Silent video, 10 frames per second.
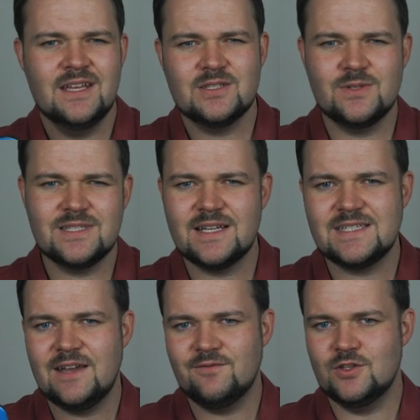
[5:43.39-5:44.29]
It's always nice
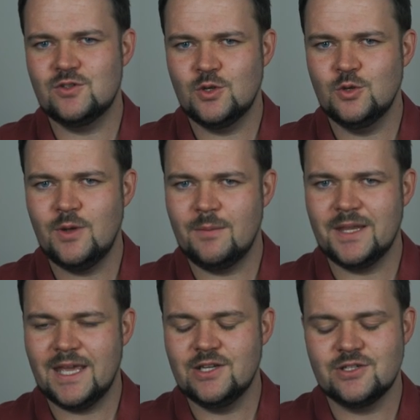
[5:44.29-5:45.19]
to have the two
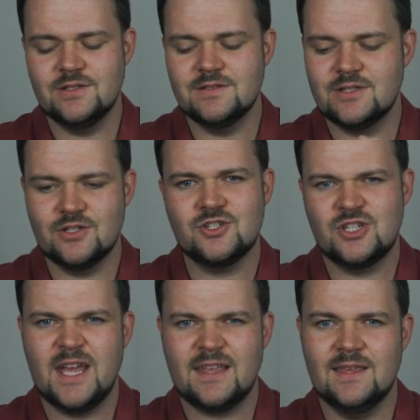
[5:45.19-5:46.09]
applications and just
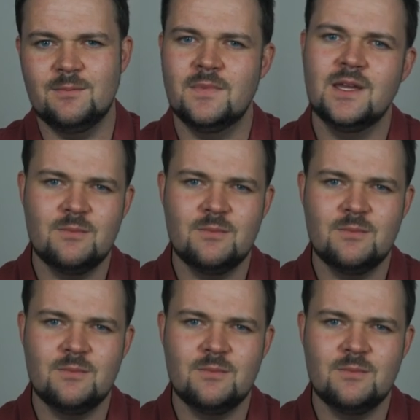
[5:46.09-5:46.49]
check them